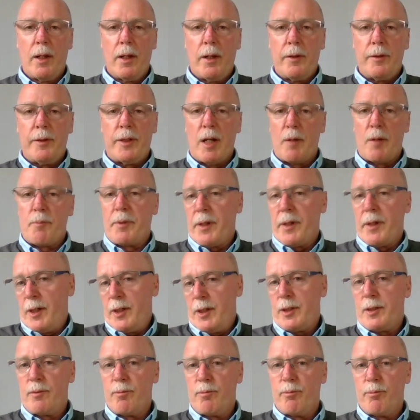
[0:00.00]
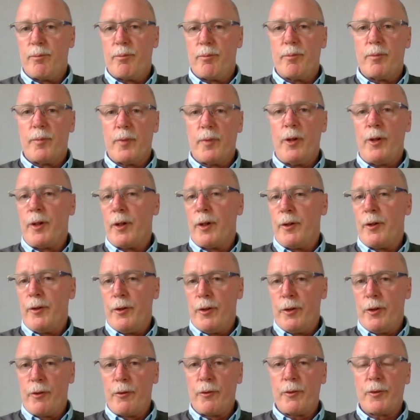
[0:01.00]
Japanese udon
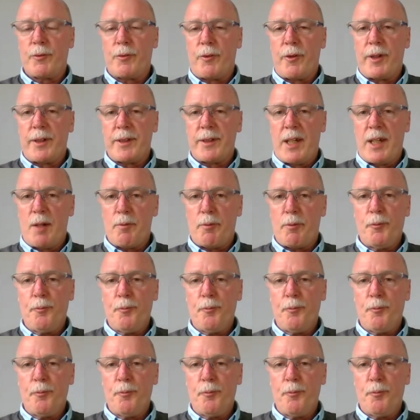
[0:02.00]
noodles, for example.